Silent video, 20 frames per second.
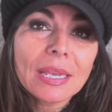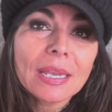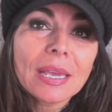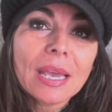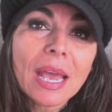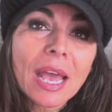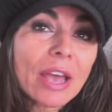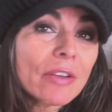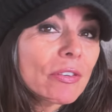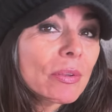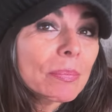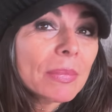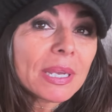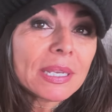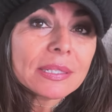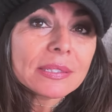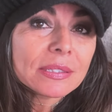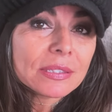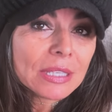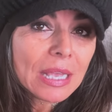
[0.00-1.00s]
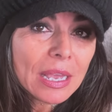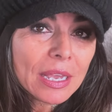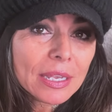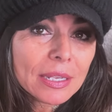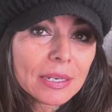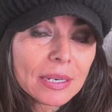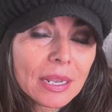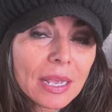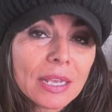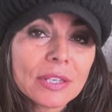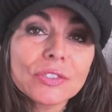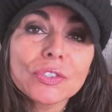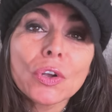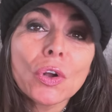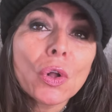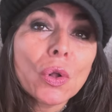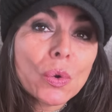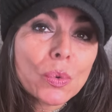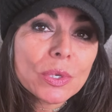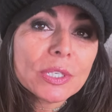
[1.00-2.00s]
Having my son has
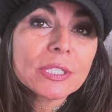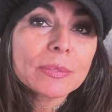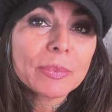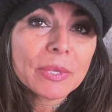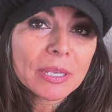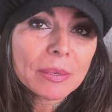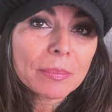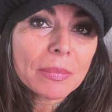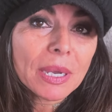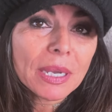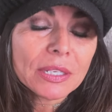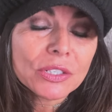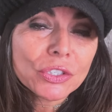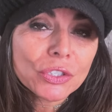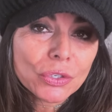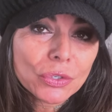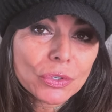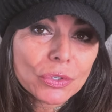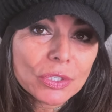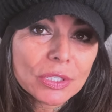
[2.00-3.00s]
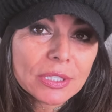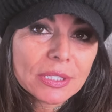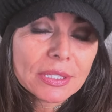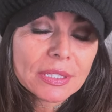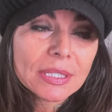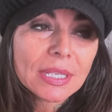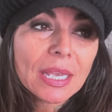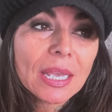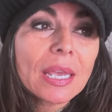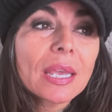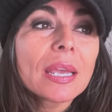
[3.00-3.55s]
always been my choice.